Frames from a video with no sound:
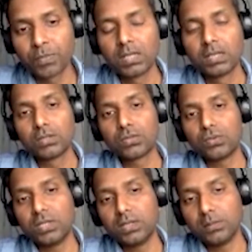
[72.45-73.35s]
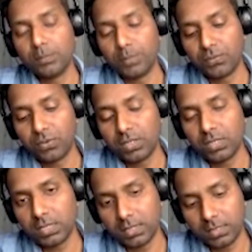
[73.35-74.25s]
So
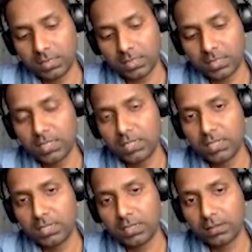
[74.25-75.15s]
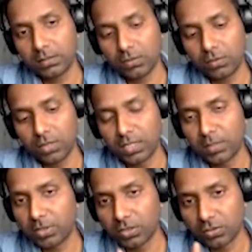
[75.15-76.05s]
before starting to learn
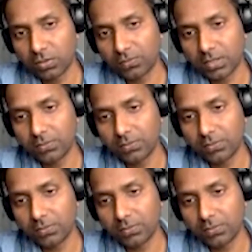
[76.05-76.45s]
about the software,